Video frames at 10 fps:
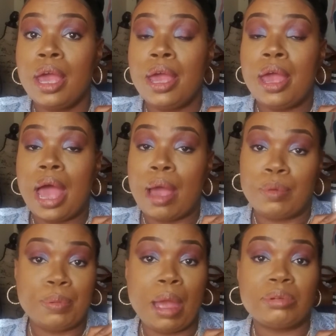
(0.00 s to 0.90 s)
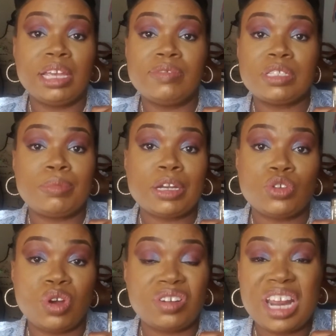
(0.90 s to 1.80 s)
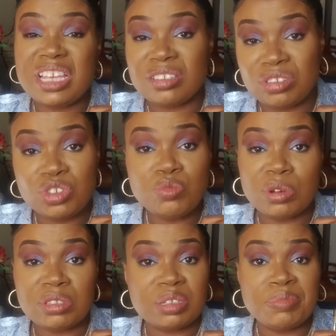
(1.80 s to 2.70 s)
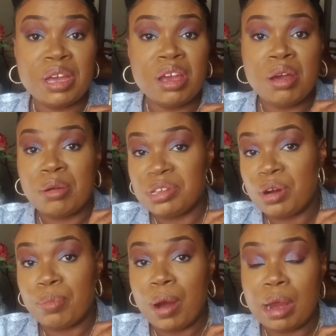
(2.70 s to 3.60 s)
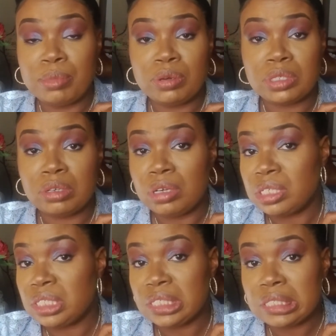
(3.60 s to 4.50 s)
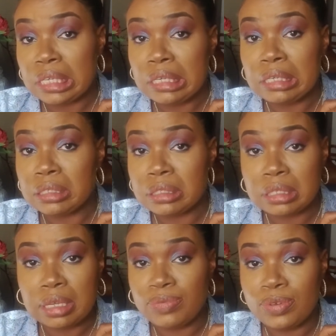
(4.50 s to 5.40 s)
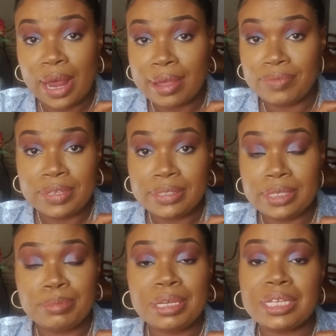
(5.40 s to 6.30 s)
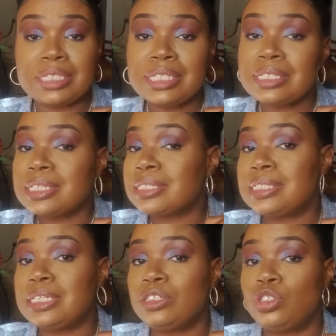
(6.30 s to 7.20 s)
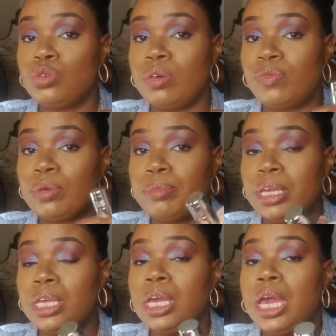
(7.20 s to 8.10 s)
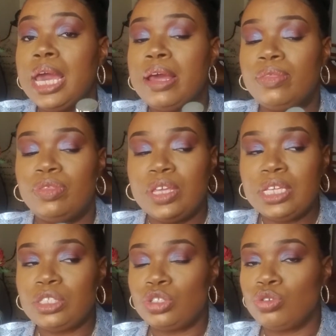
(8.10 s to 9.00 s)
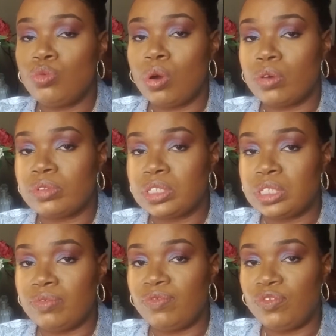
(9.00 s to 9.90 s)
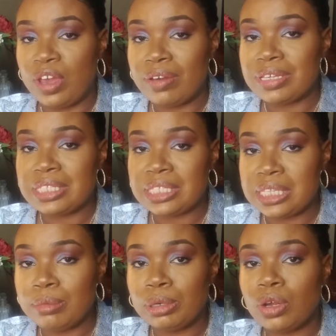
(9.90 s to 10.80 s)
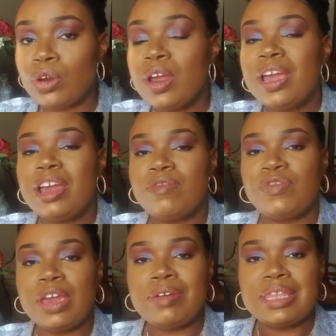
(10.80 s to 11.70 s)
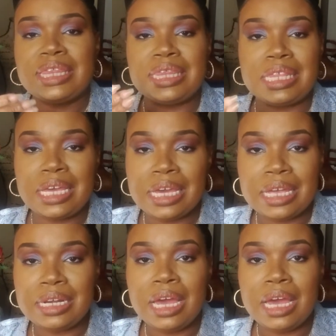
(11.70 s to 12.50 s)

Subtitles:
I would probably give it to my daughter and ask her, do you want some, you know, primer to go under your skin and see if you like Fenty? Because this just didn't do it for me. These two were very similar, very thin.